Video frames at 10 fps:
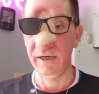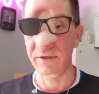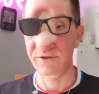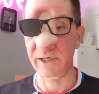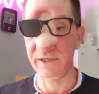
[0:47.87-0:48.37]

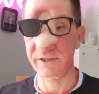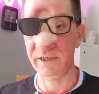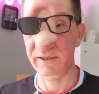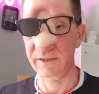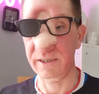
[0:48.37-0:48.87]
and
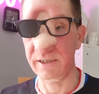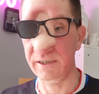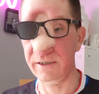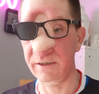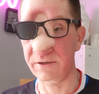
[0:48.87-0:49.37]
chasing
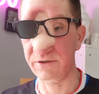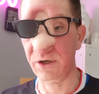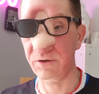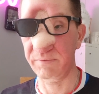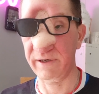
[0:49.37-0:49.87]
the
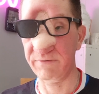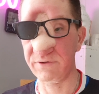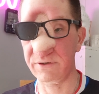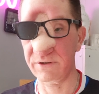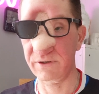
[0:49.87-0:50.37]
sound
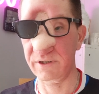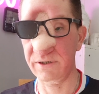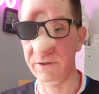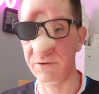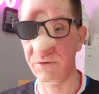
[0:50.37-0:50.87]
waves.
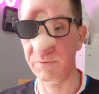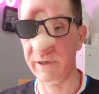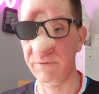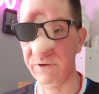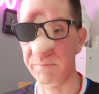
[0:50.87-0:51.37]
These two
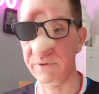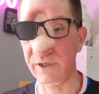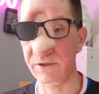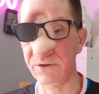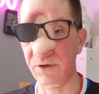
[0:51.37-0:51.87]
waves
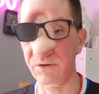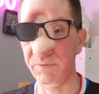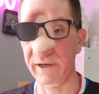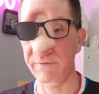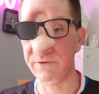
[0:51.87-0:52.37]
represent sound
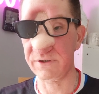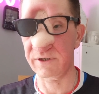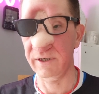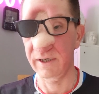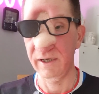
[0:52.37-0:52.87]

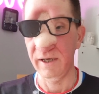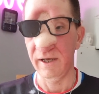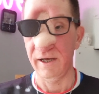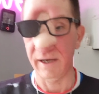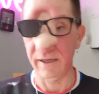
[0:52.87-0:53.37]
waves,
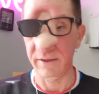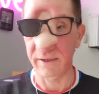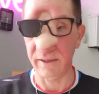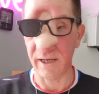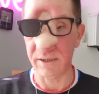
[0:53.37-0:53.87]
and
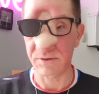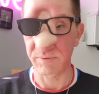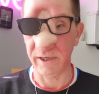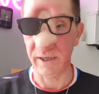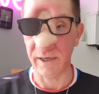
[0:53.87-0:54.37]

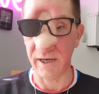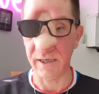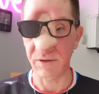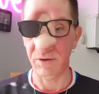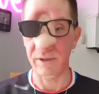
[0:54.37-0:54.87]
that's where
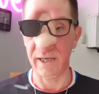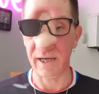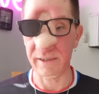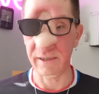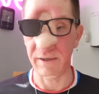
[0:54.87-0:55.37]
I got the
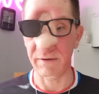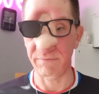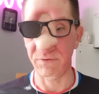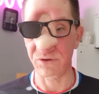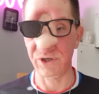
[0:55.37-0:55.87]
idea
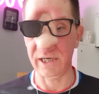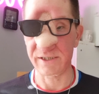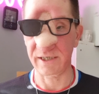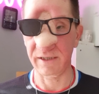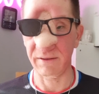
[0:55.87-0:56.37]
for
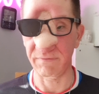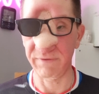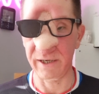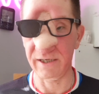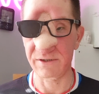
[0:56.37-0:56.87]
Chasing the
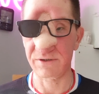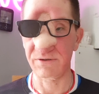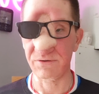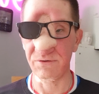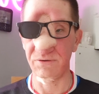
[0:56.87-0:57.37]

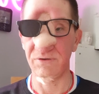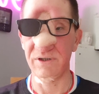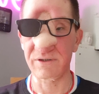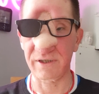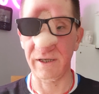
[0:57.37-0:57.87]
Phase. So
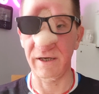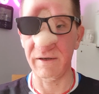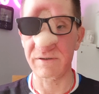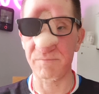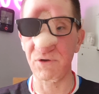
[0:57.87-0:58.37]
it's
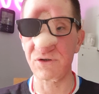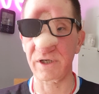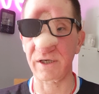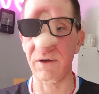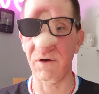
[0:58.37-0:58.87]
a
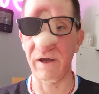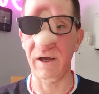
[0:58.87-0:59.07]
music,